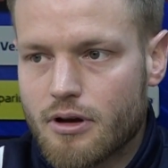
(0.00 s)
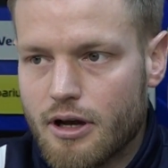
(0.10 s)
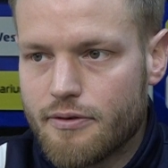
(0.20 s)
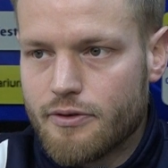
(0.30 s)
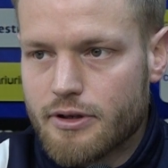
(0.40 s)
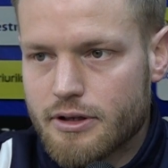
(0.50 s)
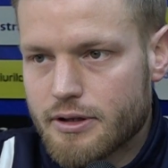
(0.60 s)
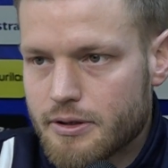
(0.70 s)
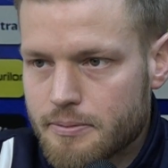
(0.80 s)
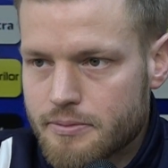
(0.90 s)
I think
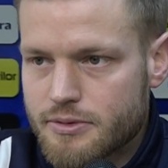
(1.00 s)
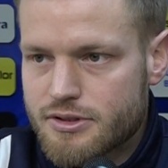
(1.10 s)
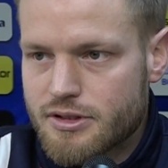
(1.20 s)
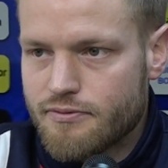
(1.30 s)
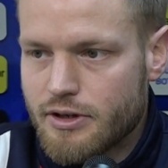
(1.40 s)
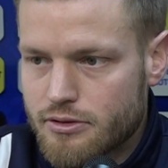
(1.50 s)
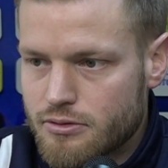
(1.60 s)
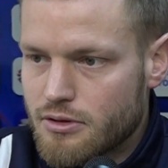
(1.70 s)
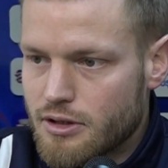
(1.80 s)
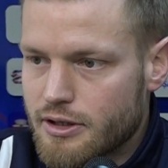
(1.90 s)
it's a very
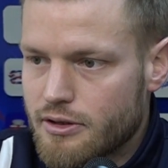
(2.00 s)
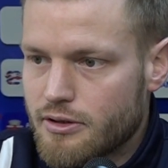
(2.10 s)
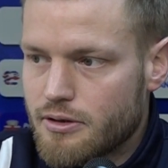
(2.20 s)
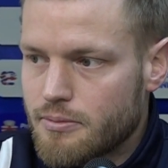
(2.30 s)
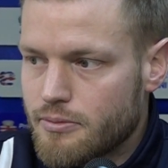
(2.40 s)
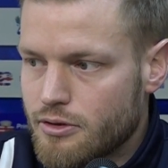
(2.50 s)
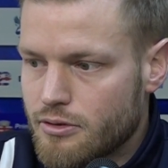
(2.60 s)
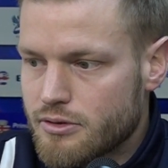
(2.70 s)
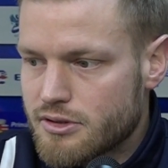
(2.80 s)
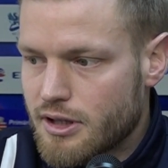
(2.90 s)
good league. You
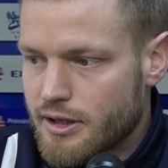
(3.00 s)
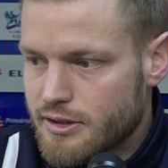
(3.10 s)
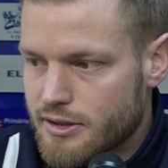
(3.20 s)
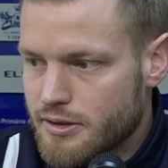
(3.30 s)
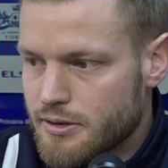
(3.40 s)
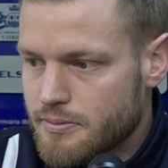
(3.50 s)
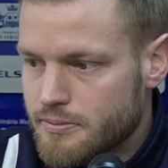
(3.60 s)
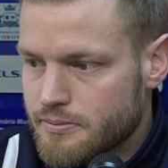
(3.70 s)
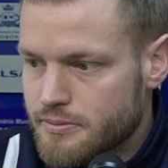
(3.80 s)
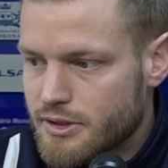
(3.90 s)
know, it's like
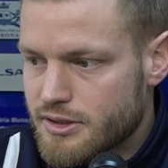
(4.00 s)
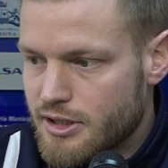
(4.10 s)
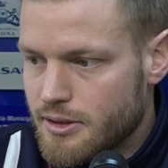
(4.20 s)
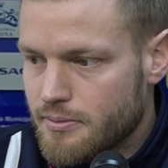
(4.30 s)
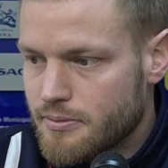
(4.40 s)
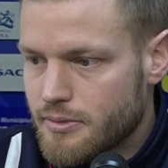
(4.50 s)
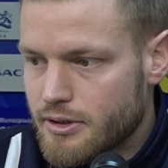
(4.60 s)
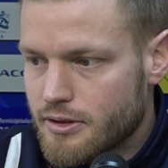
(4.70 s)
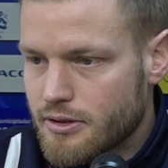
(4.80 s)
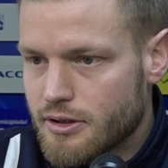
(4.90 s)
the same
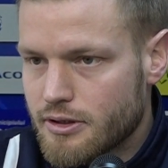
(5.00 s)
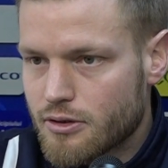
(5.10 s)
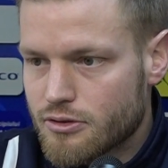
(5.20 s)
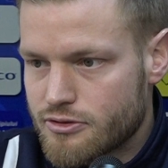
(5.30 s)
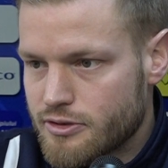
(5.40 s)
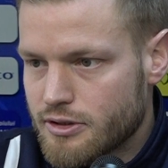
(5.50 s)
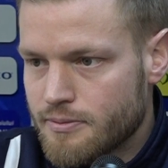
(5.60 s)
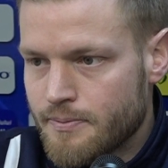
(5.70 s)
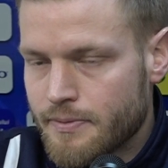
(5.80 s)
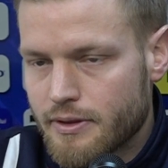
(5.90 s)
in Austria.
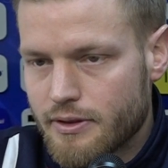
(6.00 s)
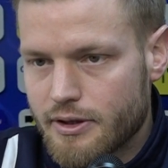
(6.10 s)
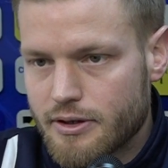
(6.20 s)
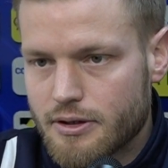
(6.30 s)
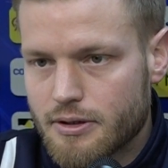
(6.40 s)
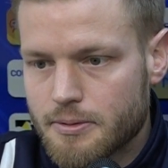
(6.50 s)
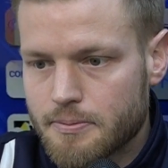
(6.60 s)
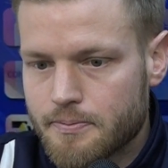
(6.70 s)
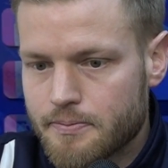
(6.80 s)
There are